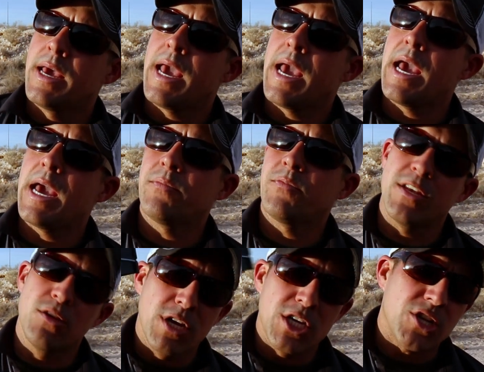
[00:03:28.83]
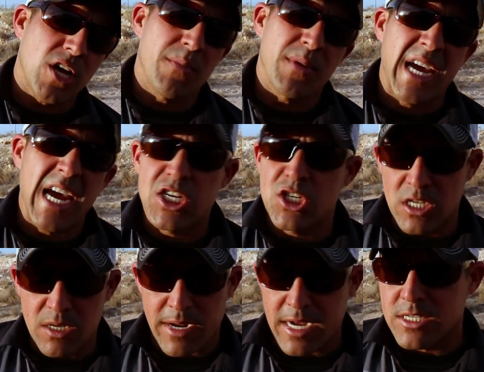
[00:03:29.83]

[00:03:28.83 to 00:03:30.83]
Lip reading: And they do get shot up occasionally, but I